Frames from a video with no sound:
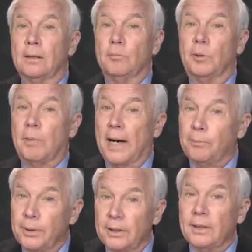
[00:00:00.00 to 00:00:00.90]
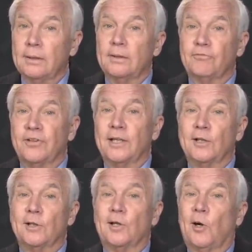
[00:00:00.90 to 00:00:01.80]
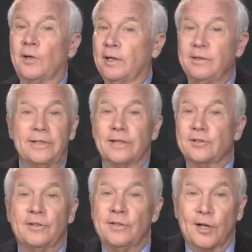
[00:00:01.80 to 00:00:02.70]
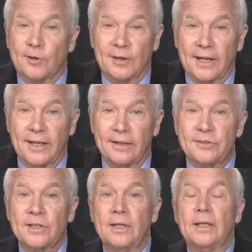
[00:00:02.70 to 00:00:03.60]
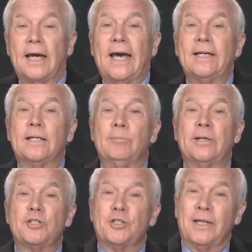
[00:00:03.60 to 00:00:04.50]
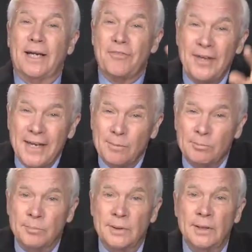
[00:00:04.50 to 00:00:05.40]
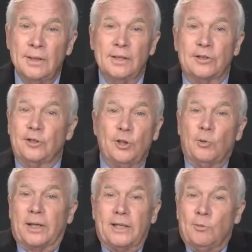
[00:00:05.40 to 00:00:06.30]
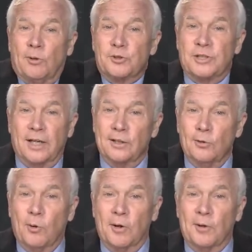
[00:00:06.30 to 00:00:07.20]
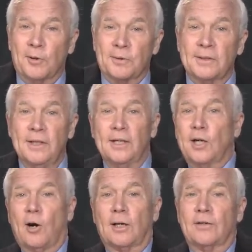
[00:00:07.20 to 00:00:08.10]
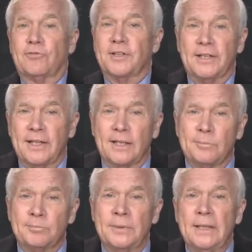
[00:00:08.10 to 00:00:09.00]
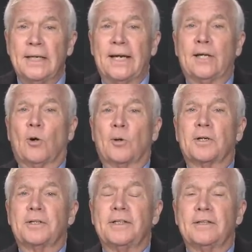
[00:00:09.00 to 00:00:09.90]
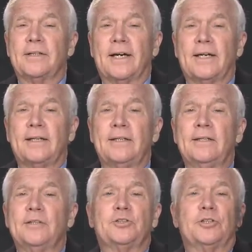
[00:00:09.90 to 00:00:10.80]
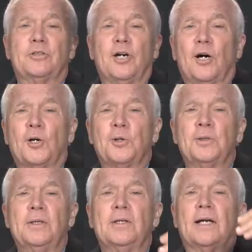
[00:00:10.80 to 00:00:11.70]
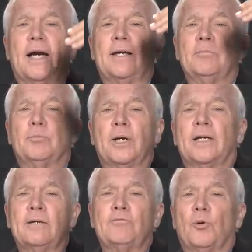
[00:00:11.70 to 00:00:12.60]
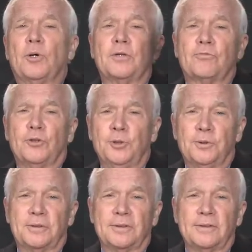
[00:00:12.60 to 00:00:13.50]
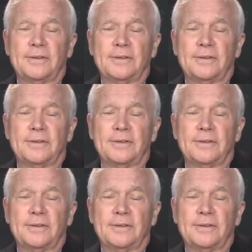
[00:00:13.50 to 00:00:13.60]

but by putting the finger on a dozen knuckleheads and commissioning them to do what he wants done in the world, calling for them in order that they should go and bring forth fruit.